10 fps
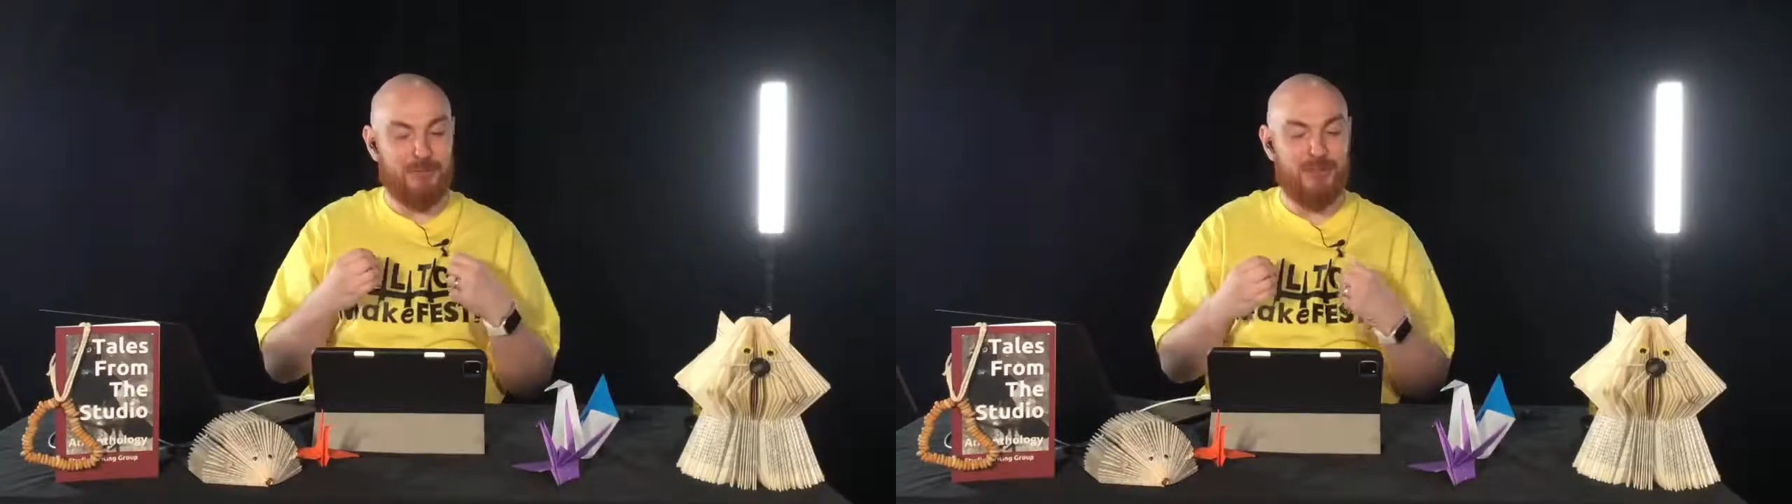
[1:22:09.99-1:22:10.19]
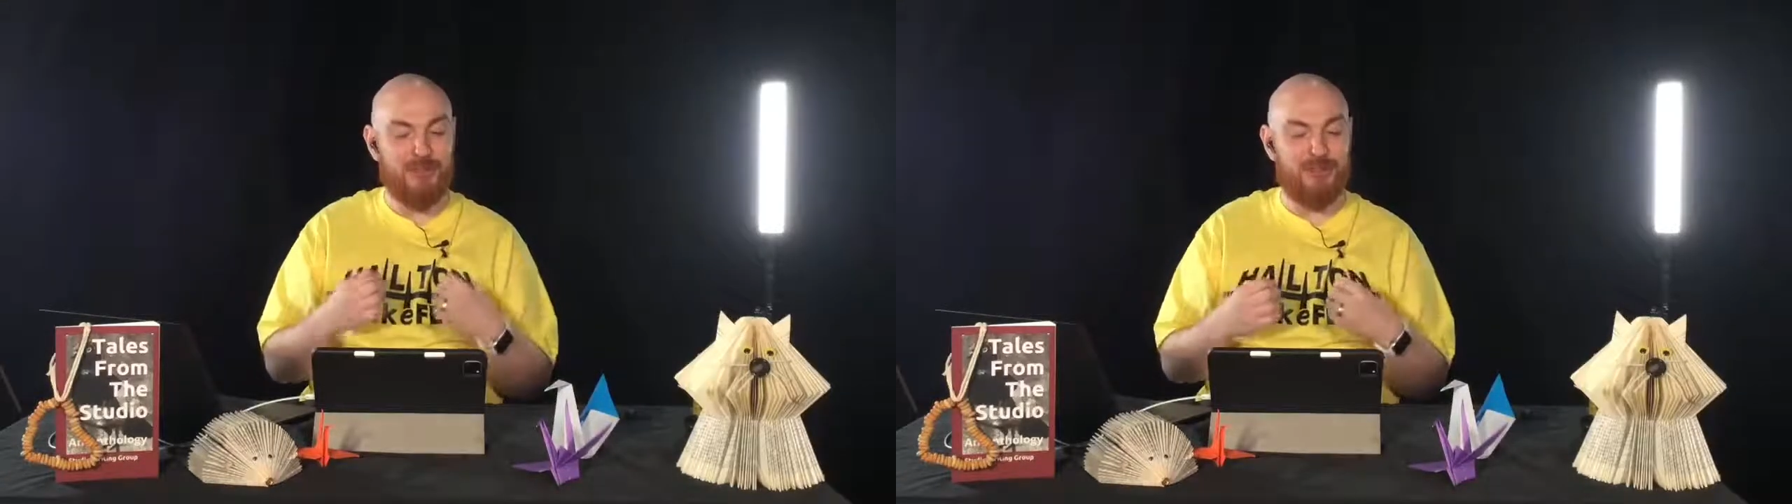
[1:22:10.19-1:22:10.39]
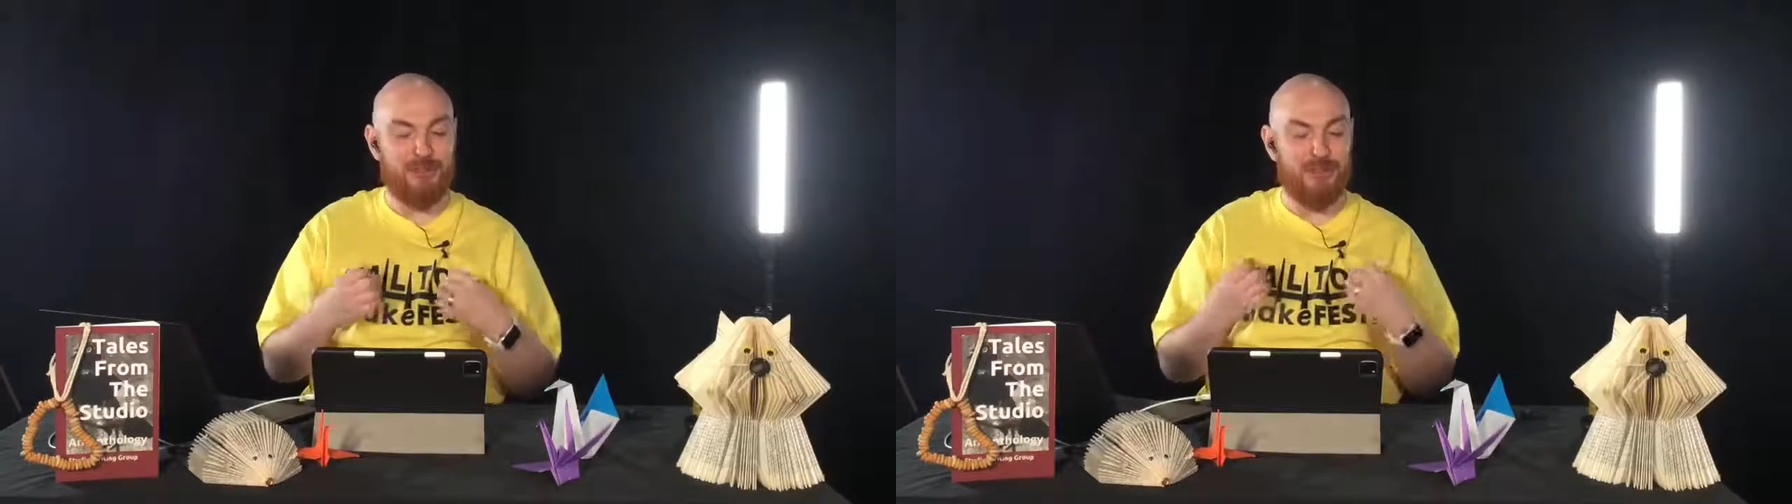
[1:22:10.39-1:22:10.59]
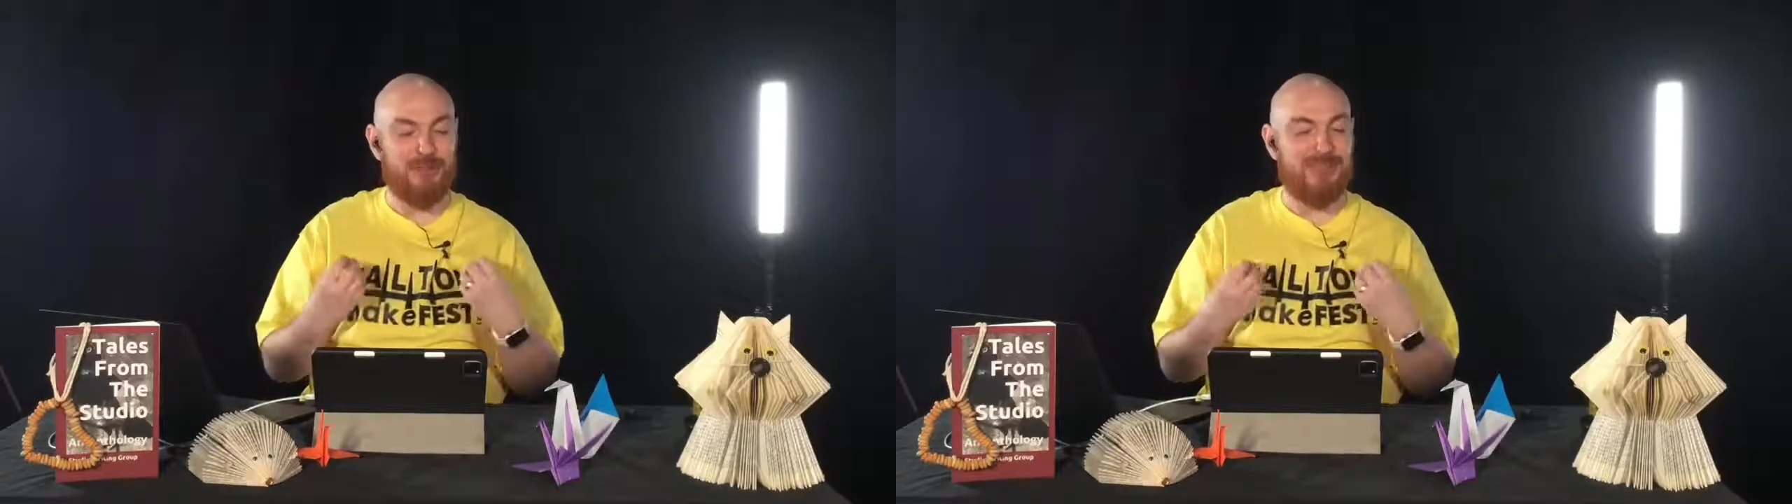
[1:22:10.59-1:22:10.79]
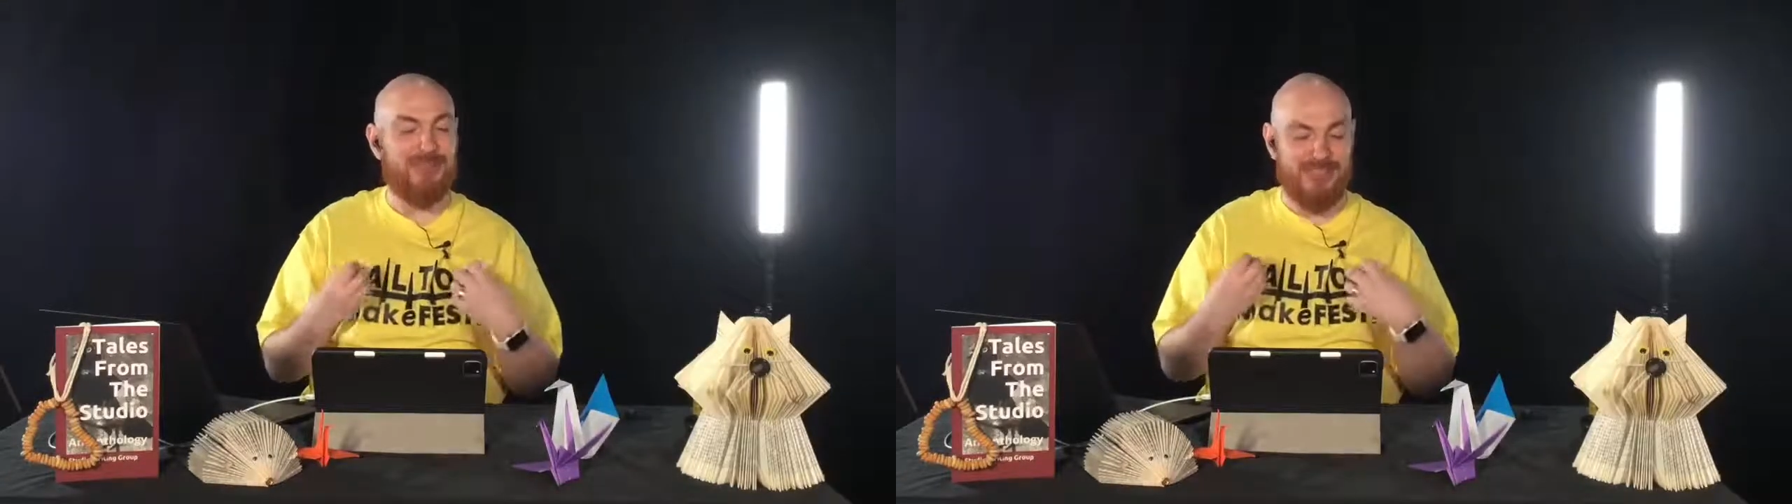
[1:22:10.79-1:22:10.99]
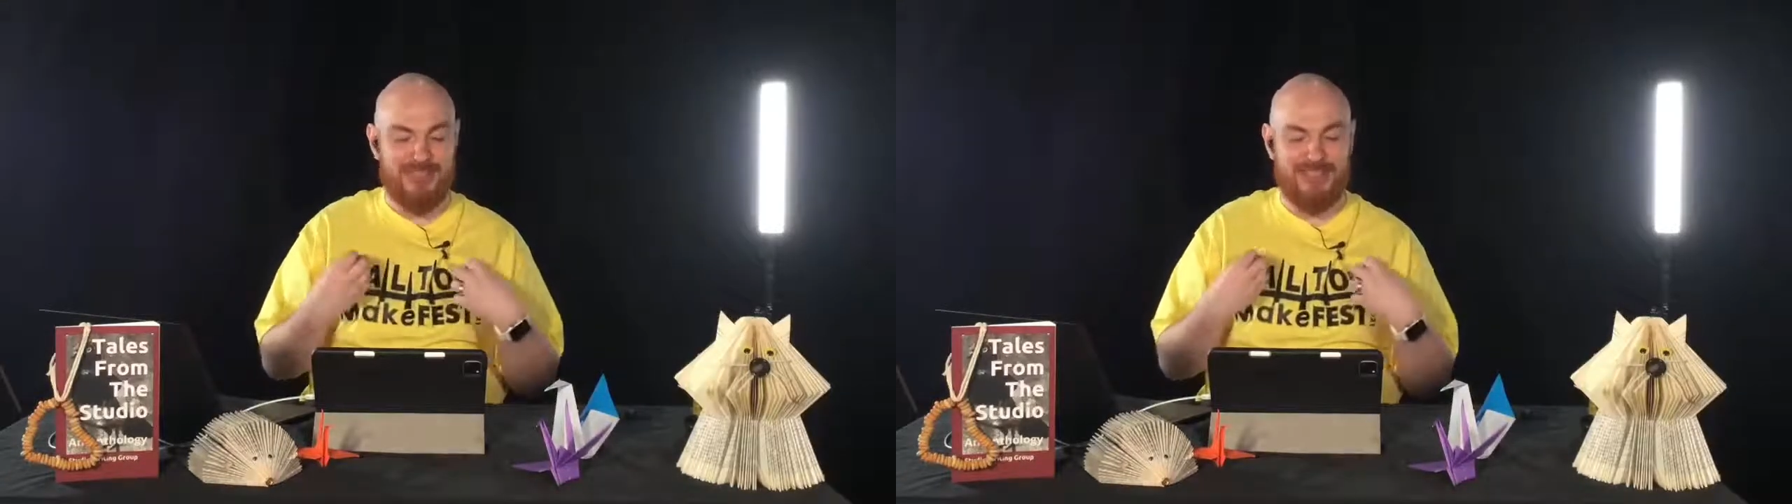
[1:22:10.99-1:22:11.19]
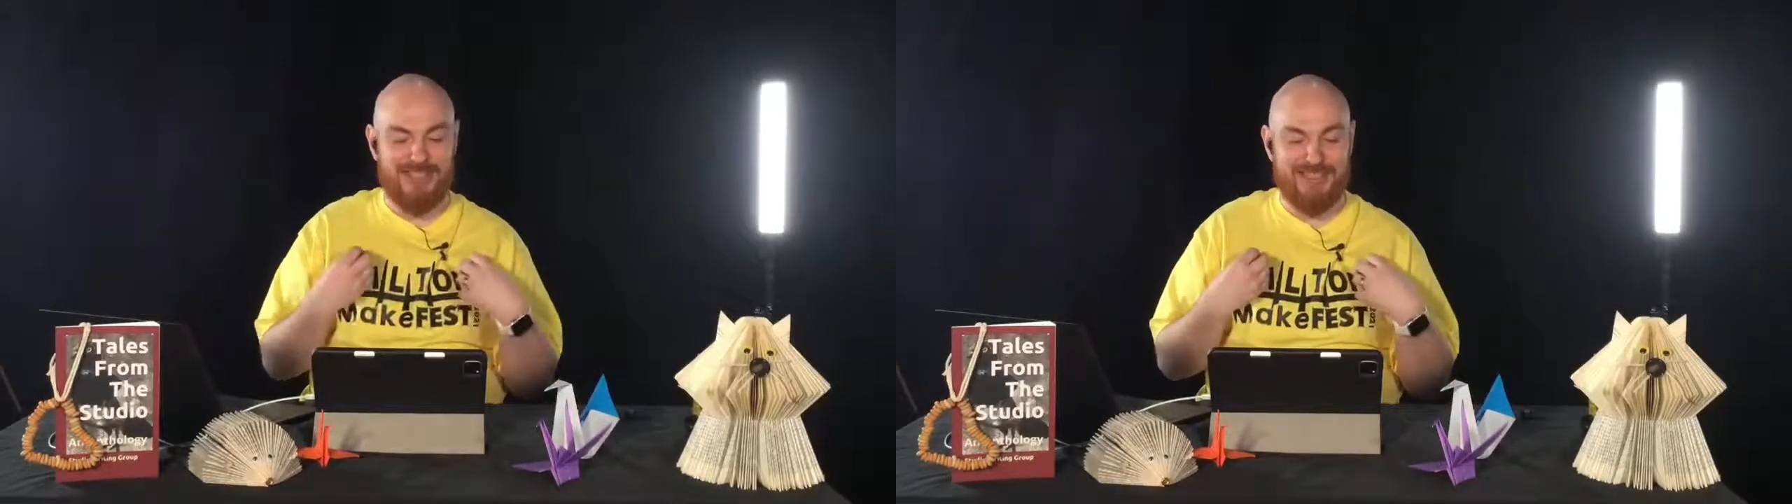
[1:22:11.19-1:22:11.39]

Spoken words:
where the Zoom gives you the chance